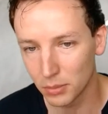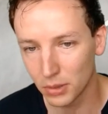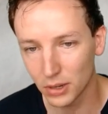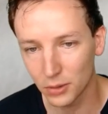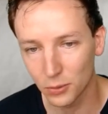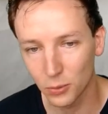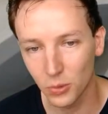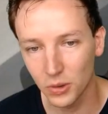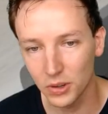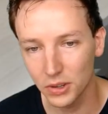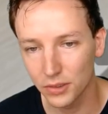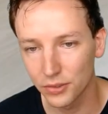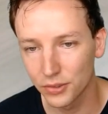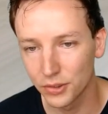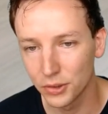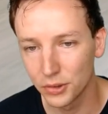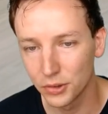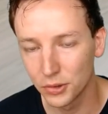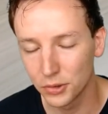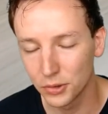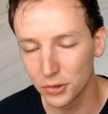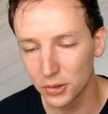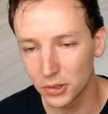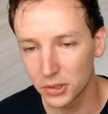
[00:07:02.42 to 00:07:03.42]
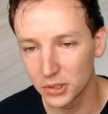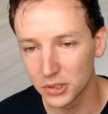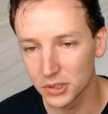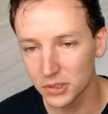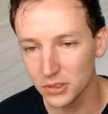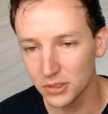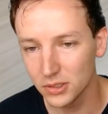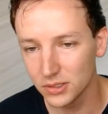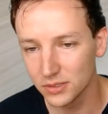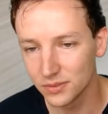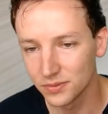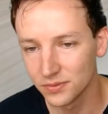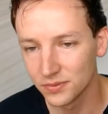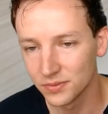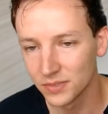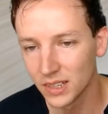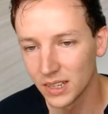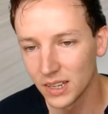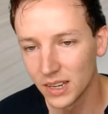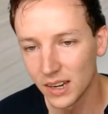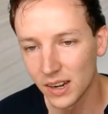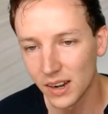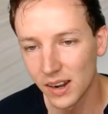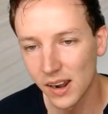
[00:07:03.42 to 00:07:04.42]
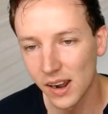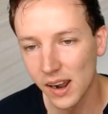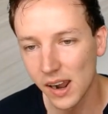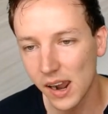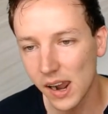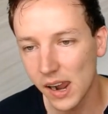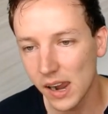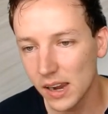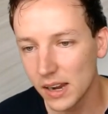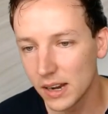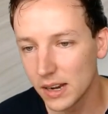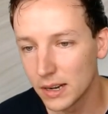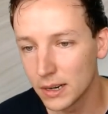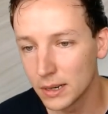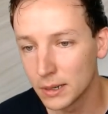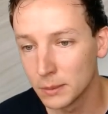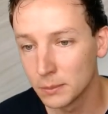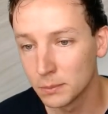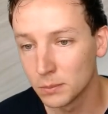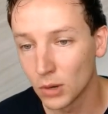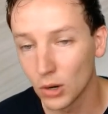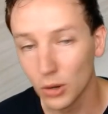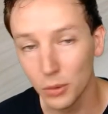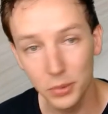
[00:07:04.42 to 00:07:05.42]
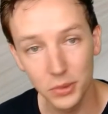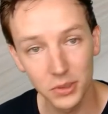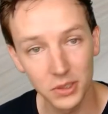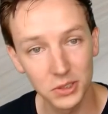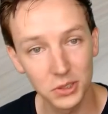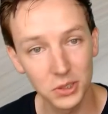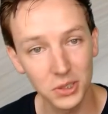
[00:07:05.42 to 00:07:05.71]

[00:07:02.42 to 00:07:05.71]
part one of the tutorial. Um, hope you